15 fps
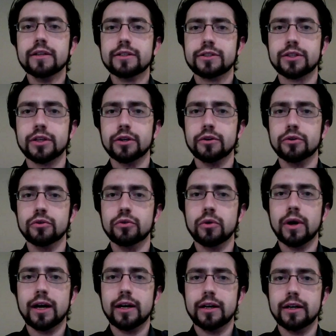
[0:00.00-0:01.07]
So
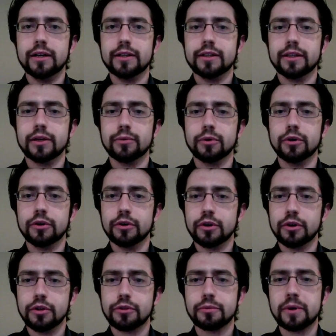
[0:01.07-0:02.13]
there were
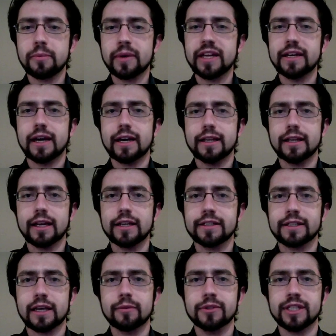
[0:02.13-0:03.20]
three main
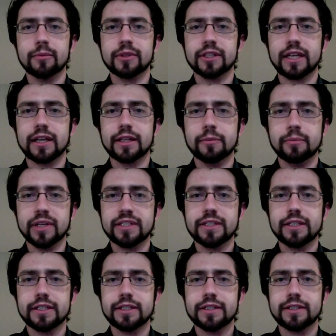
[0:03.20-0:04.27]
highlights. I was able to get the
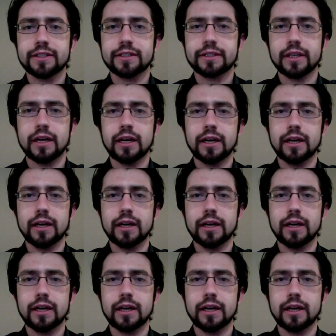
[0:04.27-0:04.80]
business